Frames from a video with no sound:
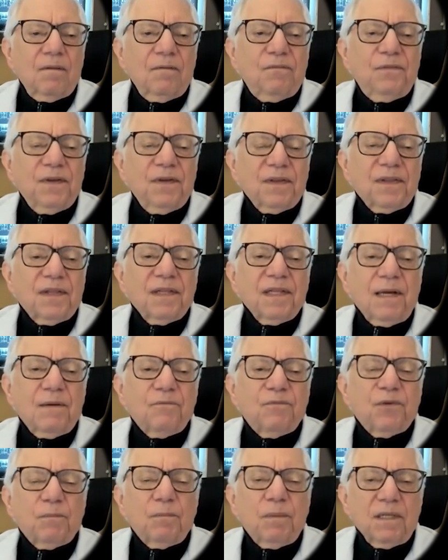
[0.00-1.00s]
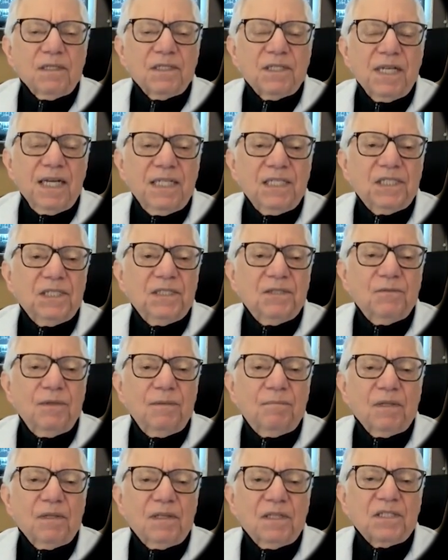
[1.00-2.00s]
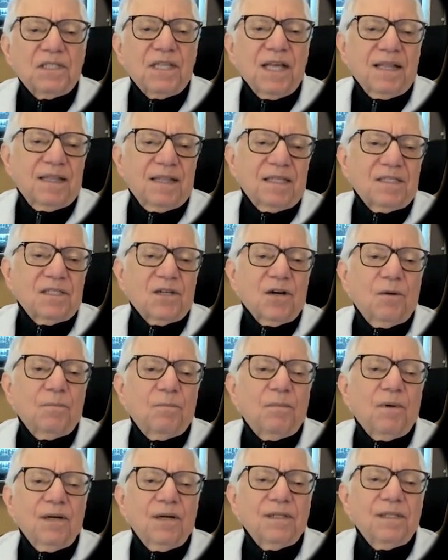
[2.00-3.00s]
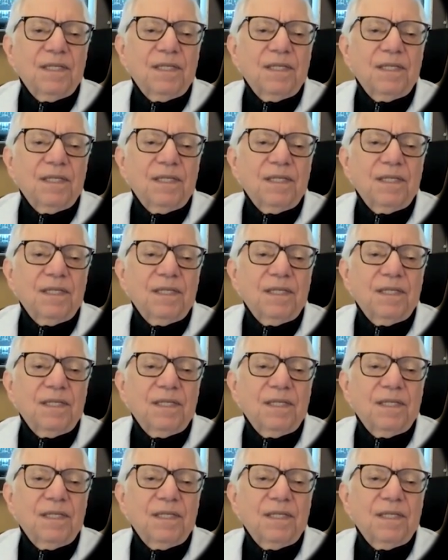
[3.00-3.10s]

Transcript: feel the lump for pulsation. We put the stethoscope on